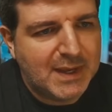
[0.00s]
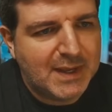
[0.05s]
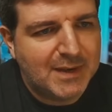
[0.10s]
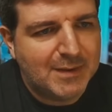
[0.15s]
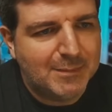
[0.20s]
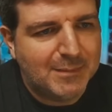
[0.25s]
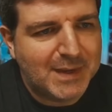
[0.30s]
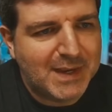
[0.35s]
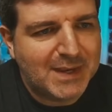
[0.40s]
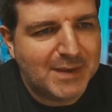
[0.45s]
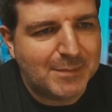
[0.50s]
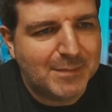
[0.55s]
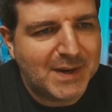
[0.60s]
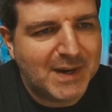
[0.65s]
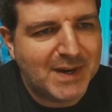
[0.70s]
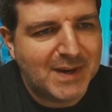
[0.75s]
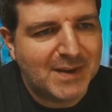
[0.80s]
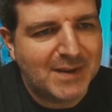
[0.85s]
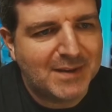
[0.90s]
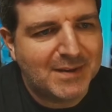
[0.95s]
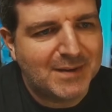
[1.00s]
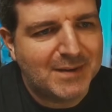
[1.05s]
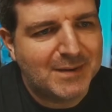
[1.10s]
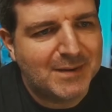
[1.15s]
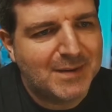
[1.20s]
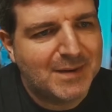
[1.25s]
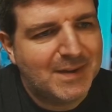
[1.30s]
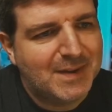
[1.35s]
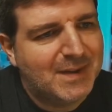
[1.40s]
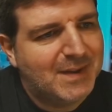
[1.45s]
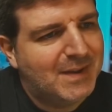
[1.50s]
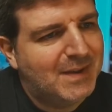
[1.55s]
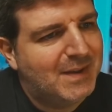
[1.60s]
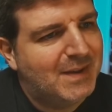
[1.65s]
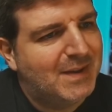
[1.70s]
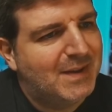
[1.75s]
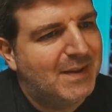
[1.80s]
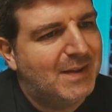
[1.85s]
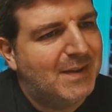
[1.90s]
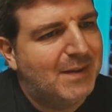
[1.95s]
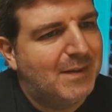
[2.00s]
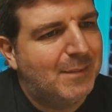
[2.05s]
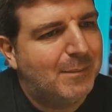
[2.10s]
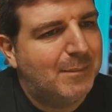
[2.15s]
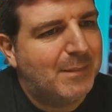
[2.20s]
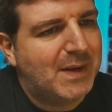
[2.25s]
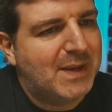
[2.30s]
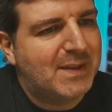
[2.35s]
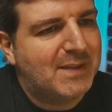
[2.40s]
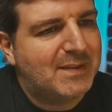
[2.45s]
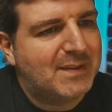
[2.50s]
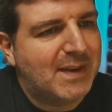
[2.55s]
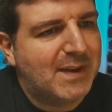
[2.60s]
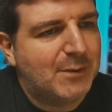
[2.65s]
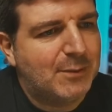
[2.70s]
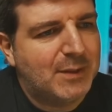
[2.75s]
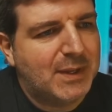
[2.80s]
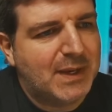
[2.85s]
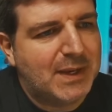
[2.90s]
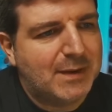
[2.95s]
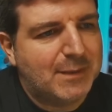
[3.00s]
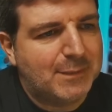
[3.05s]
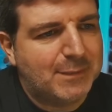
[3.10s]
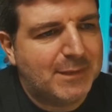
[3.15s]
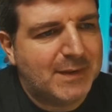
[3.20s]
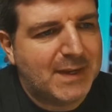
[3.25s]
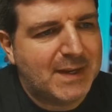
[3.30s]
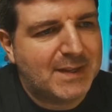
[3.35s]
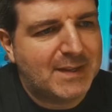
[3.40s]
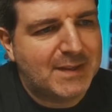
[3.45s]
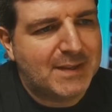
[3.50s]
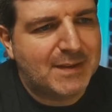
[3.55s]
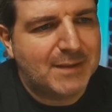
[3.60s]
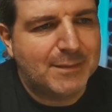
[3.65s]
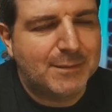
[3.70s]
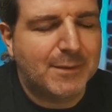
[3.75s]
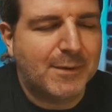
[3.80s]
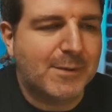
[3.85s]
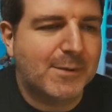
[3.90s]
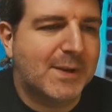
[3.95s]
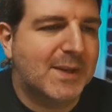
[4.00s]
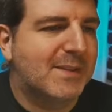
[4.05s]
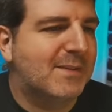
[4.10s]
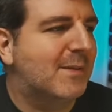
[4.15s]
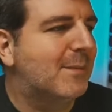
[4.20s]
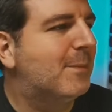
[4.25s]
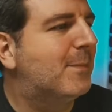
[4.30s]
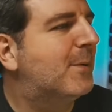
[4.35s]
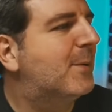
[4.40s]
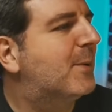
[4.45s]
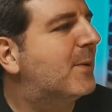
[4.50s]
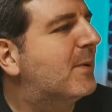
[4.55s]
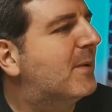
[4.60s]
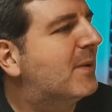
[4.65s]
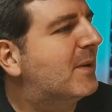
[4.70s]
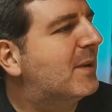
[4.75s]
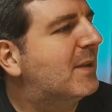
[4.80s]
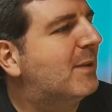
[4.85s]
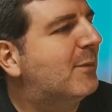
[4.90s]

and make my my sound effect, for example.